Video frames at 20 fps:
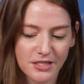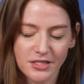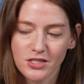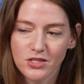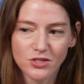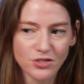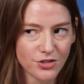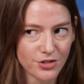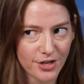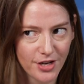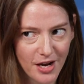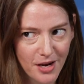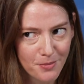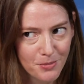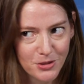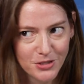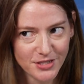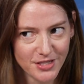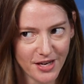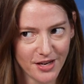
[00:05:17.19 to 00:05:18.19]
It's
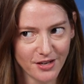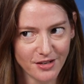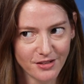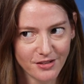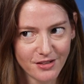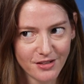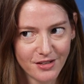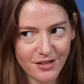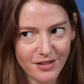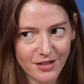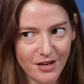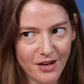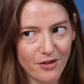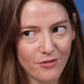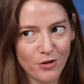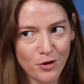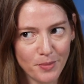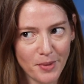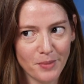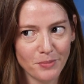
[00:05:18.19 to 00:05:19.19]
38%
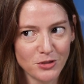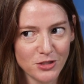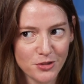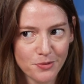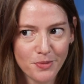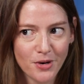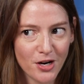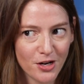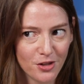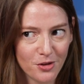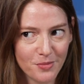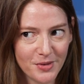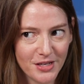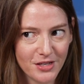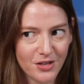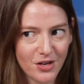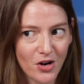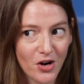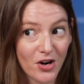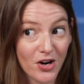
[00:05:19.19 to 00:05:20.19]
of our members of
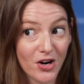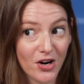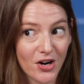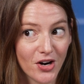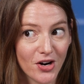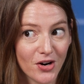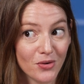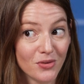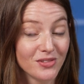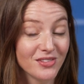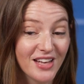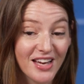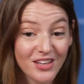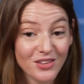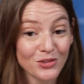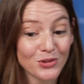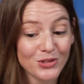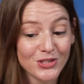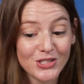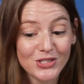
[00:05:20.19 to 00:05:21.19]
parliament are
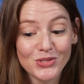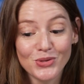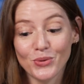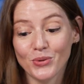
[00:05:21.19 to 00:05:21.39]
landlords